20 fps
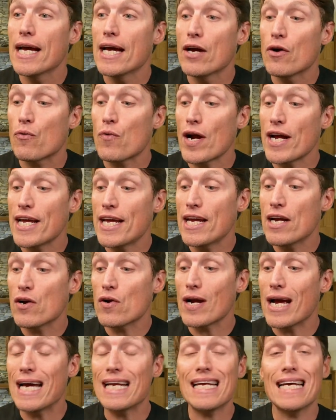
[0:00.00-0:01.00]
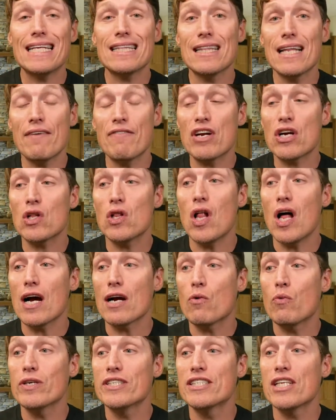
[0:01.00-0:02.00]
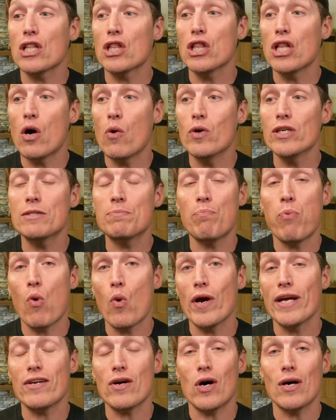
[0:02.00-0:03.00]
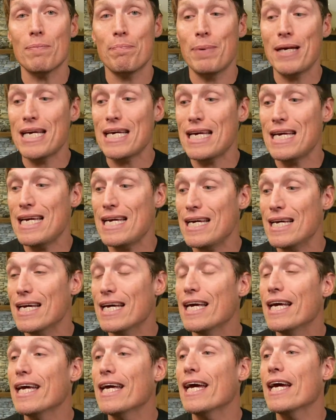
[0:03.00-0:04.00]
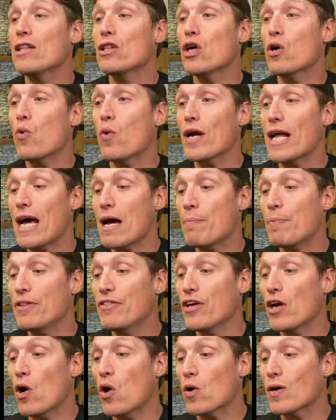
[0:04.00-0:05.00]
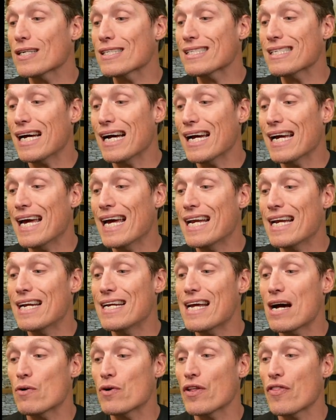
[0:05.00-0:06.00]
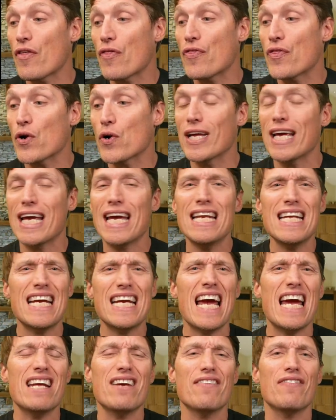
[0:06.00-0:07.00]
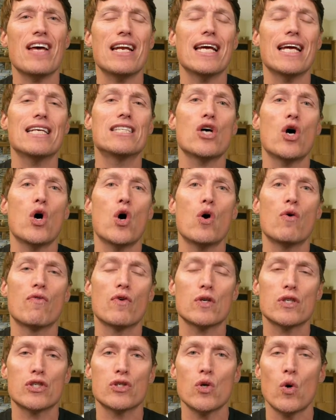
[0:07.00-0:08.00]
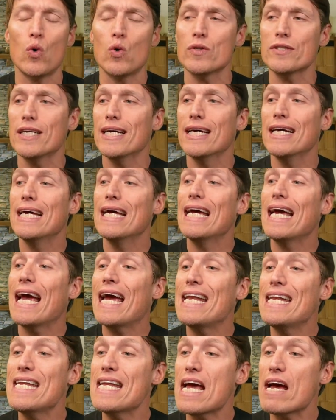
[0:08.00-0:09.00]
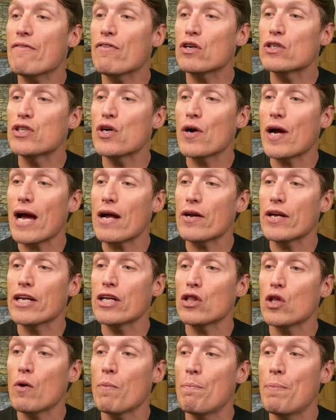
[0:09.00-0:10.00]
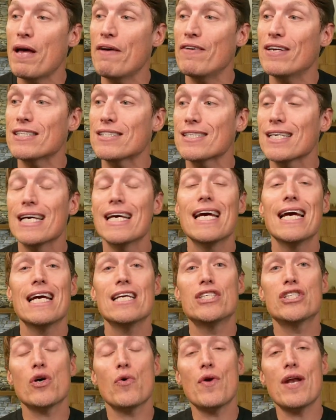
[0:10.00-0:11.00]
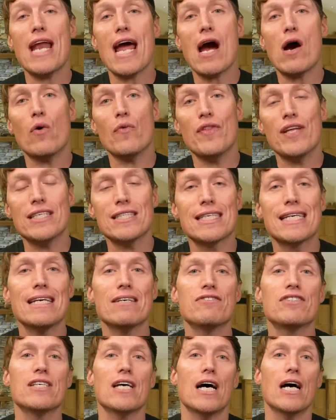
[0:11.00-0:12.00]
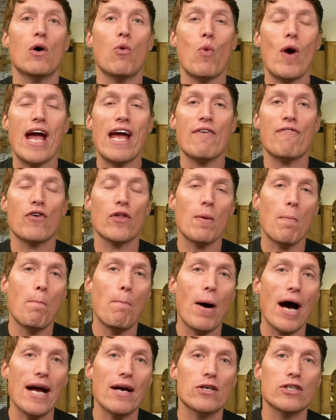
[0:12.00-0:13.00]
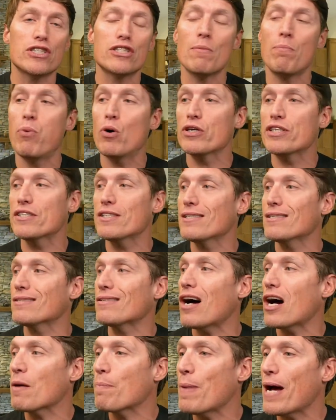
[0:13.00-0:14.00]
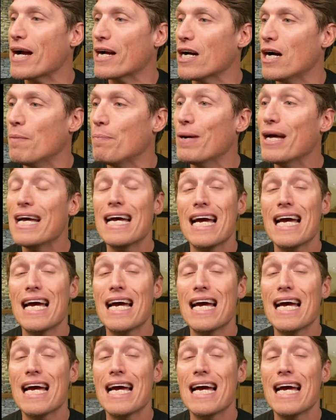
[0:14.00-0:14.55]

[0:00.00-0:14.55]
Right here at 11 o'clock was the lowest point on BE. And look what happened. The RSI headed down to the 30, indicating that it's oversold and never took out any low pivots. And so now this gives way for the buyers to push the stock back up.